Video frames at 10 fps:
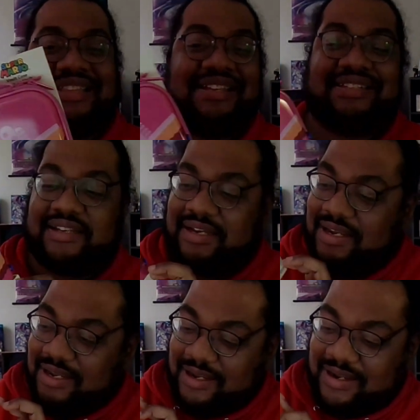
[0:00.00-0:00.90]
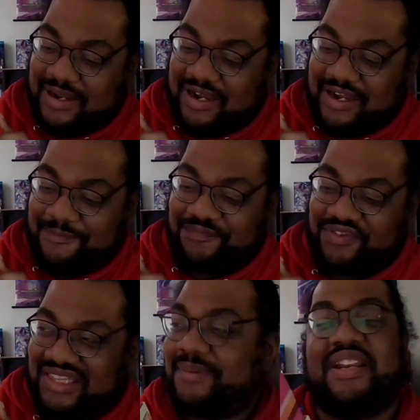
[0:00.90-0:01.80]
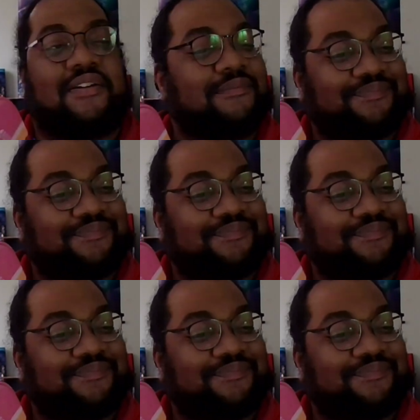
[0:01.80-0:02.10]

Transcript: this? Let me know,